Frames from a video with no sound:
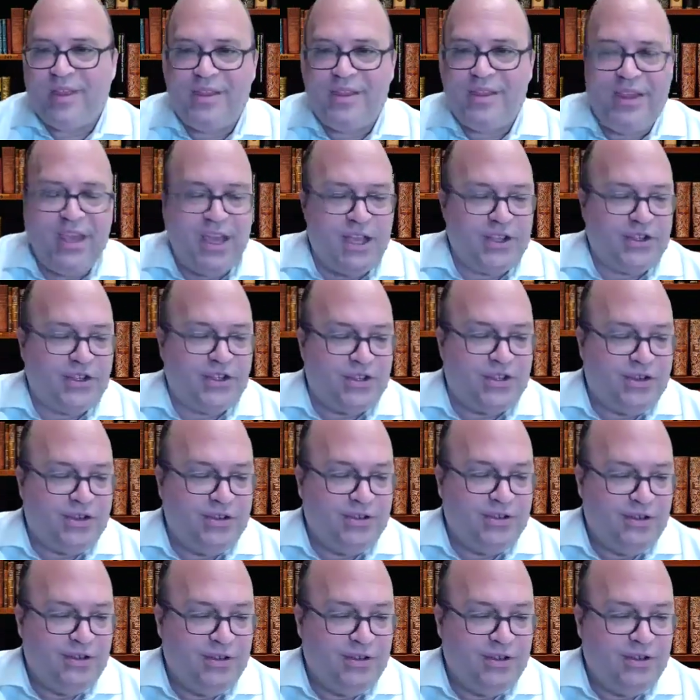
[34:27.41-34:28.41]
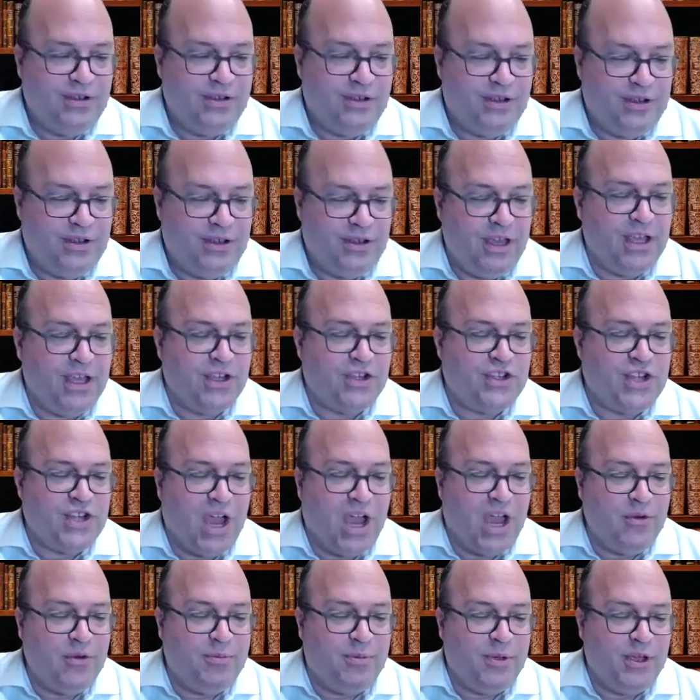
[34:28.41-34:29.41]
this is,
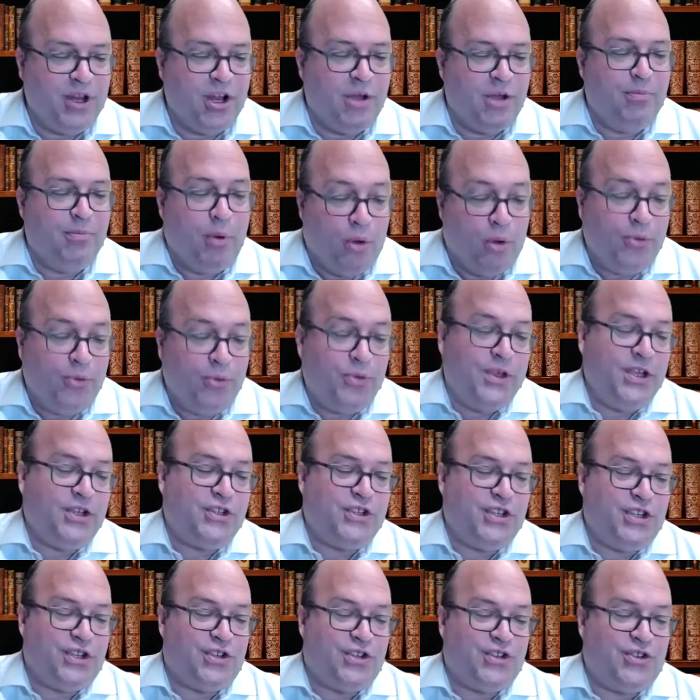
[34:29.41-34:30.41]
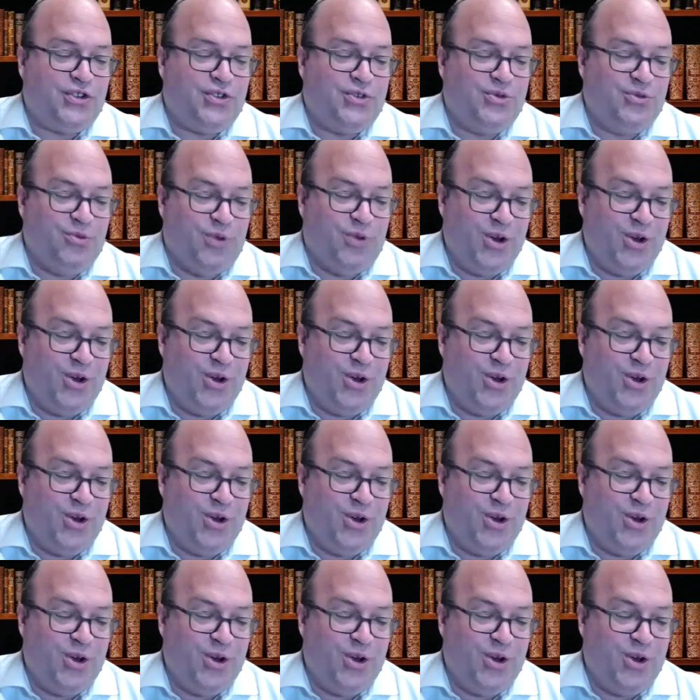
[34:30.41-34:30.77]
I repeat, a bold thesis,